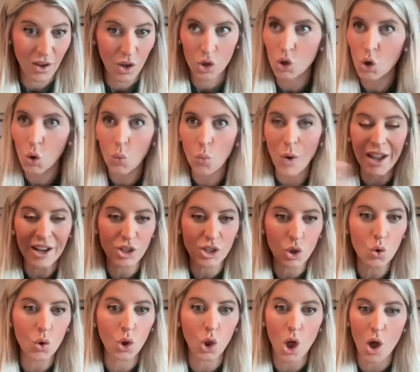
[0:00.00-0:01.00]
You're way
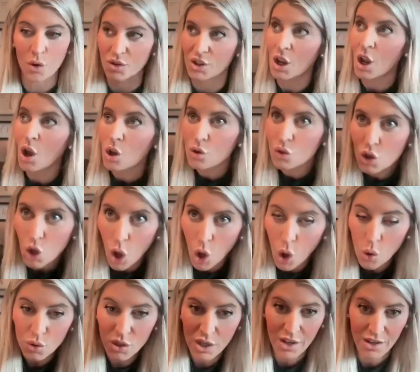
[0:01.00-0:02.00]
too close.
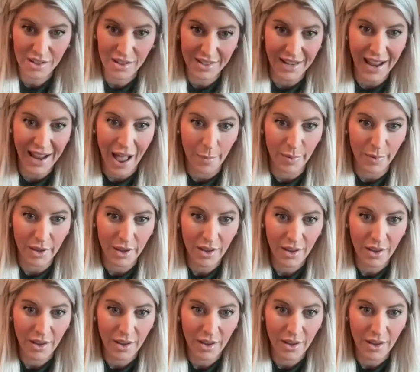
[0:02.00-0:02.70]
Don't stop.